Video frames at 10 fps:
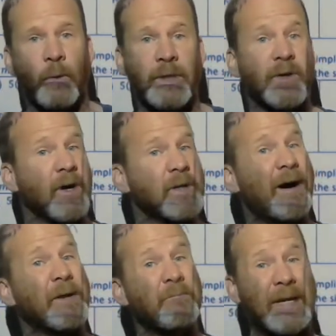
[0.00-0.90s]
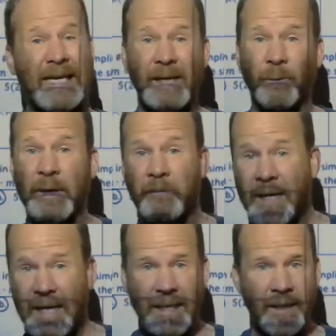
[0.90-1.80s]
We talked about it being
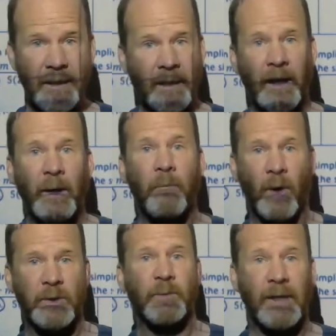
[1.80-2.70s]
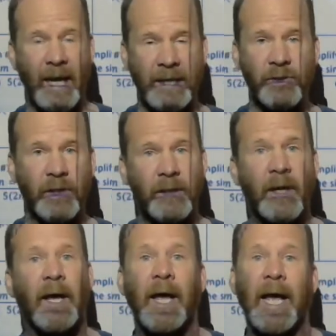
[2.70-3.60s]
repeated multiplication,